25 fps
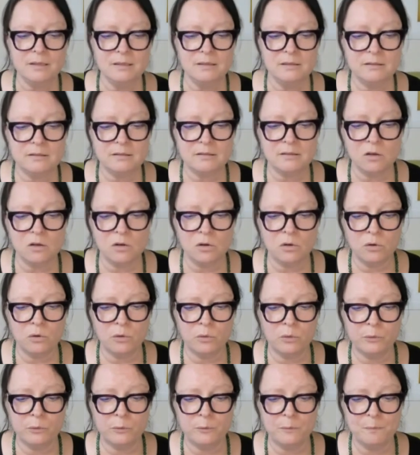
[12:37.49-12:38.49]

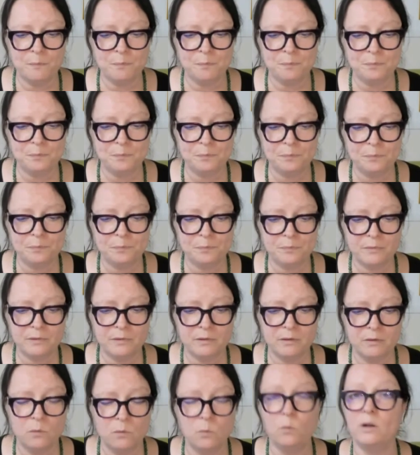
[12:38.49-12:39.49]
So
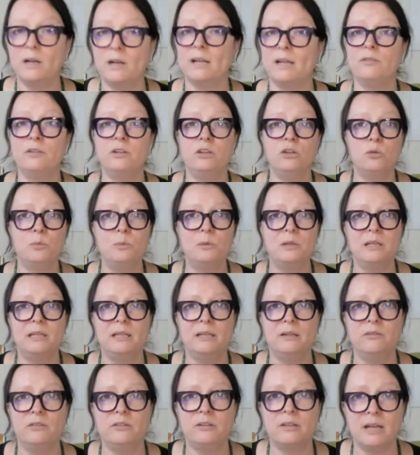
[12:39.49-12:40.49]
whatever your
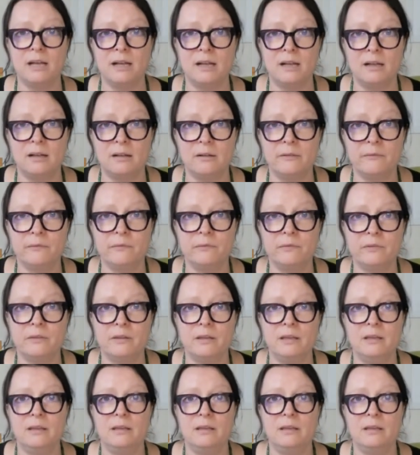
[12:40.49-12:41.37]
beliefs are,